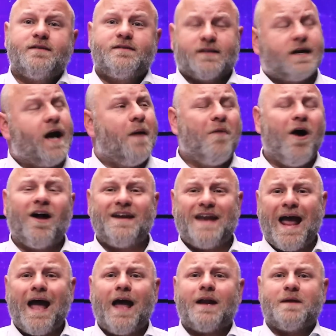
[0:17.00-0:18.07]
to come on
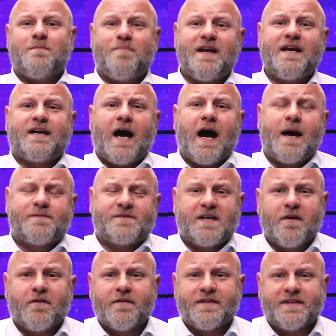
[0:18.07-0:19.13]
down and be cops
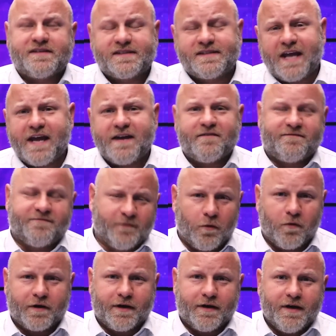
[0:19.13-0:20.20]
here in the state of
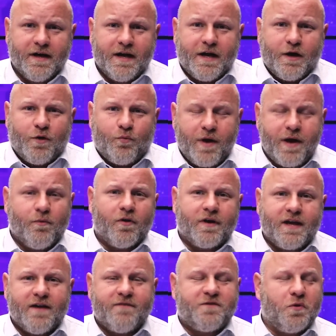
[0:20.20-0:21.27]
Florida. We will
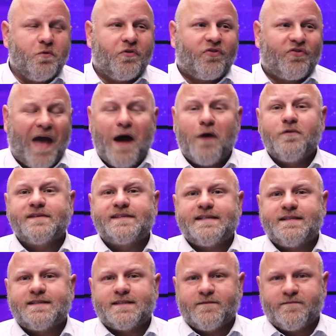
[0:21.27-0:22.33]
give you
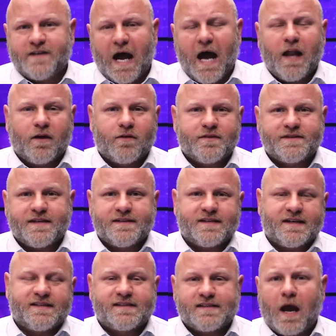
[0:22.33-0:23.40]
thousands of dollars as
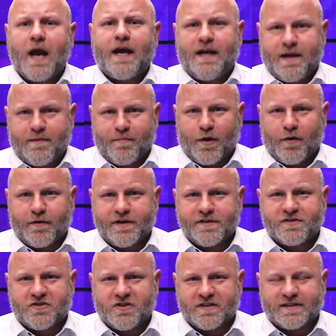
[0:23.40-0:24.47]
a signing
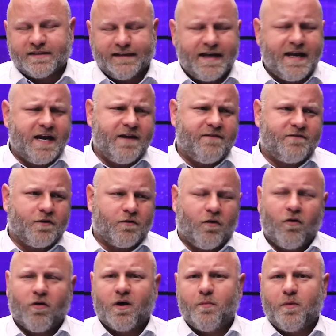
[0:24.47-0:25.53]
bonus. Just leave your
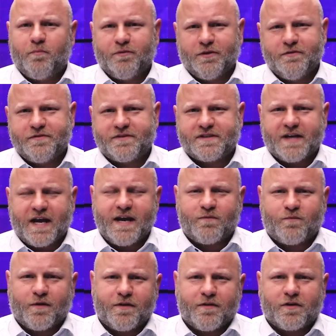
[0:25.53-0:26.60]
horrible blue state
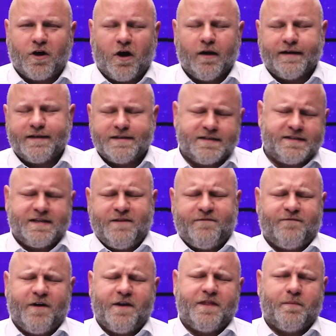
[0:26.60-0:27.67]
where they're calling to
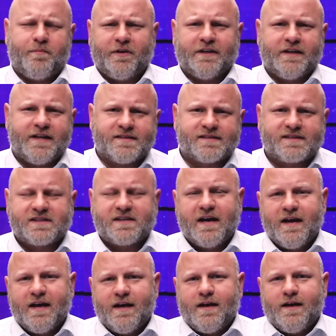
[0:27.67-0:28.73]
defund the police
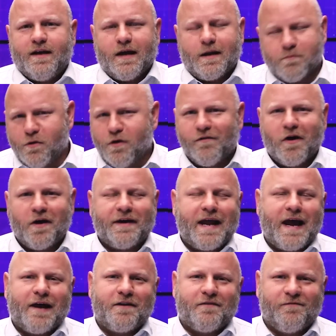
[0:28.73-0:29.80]
and move on
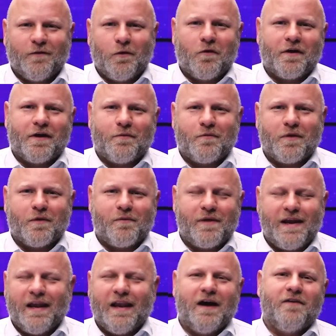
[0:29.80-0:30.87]
down to Florida where we
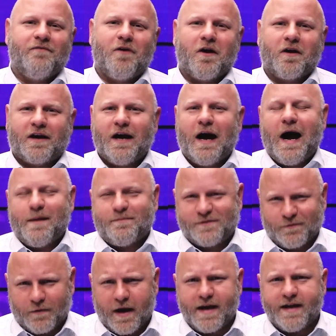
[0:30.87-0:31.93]
love our cops,
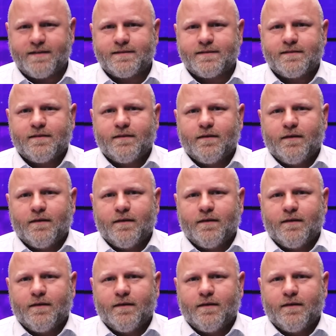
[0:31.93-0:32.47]
right?